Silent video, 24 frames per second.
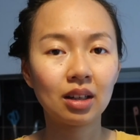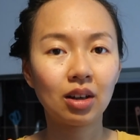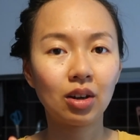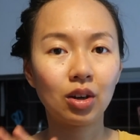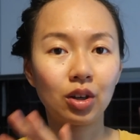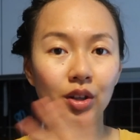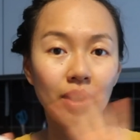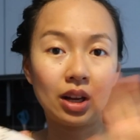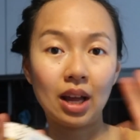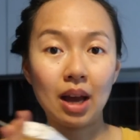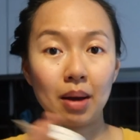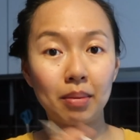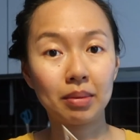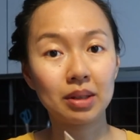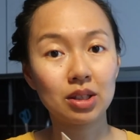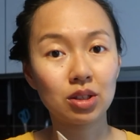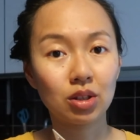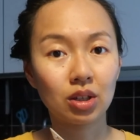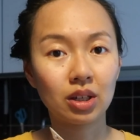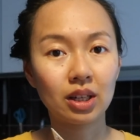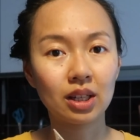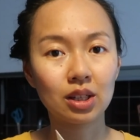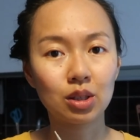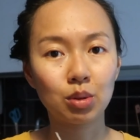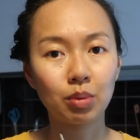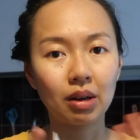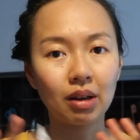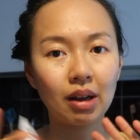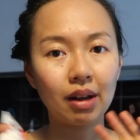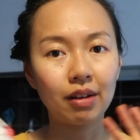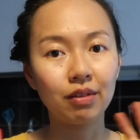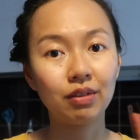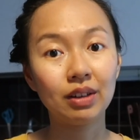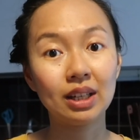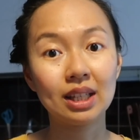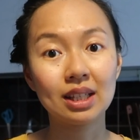on Amazon as well,
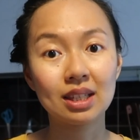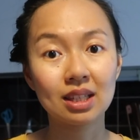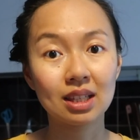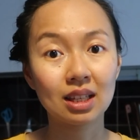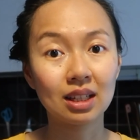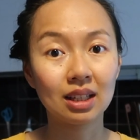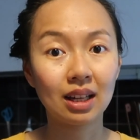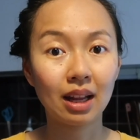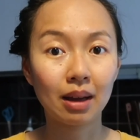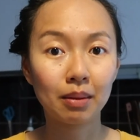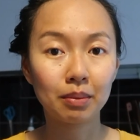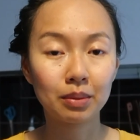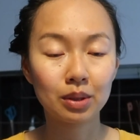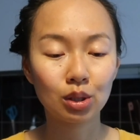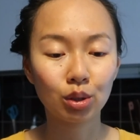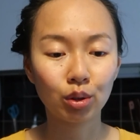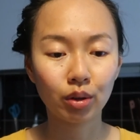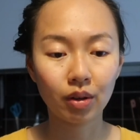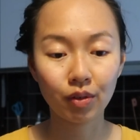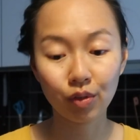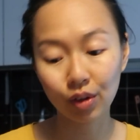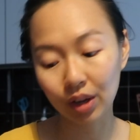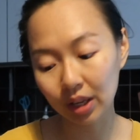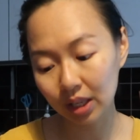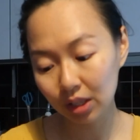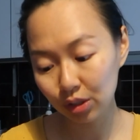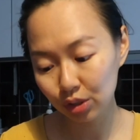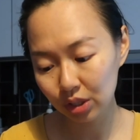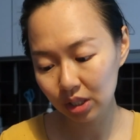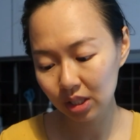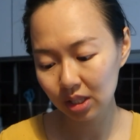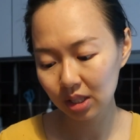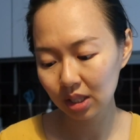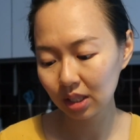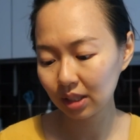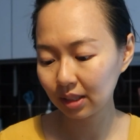I've listed them. So if you're
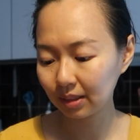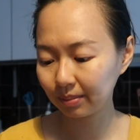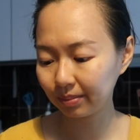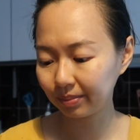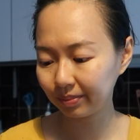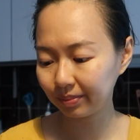interested,